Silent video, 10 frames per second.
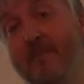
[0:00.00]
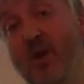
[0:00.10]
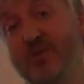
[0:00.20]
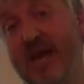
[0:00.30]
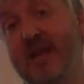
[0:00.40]

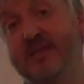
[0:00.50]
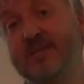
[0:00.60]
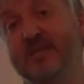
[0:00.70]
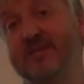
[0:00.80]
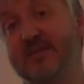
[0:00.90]

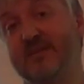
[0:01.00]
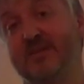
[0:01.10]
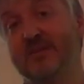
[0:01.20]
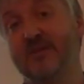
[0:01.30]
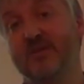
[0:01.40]
modalities
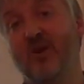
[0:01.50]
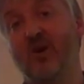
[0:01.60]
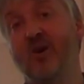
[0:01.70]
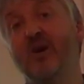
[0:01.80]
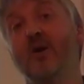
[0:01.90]
that
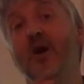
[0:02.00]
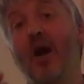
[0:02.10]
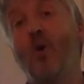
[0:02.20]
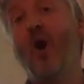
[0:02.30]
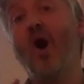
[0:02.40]
are
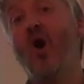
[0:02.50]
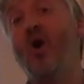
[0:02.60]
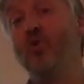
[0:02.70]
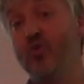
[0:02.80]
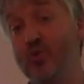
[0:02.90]

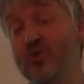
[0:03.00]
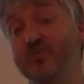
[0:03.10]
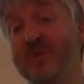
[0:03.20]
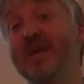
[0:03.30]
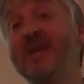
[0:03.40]
or
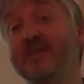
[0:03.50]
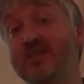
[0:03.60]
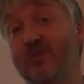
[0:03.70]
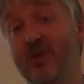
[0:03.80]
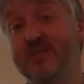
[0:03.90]
could be
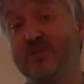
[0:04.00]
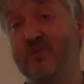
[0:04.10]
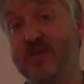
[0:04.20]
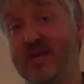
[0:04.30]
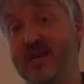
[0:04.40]
integrated
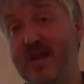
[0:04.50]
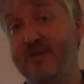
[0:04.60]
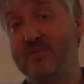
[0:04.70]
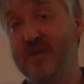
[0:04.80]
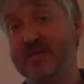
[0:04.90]
within
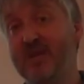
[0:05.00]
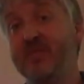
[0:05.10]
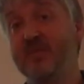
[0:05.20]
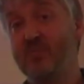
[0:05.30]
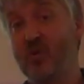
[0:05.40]
AMBIT.
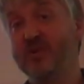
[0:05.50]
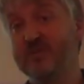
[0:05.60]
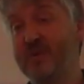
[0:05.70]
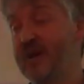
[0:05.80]
The point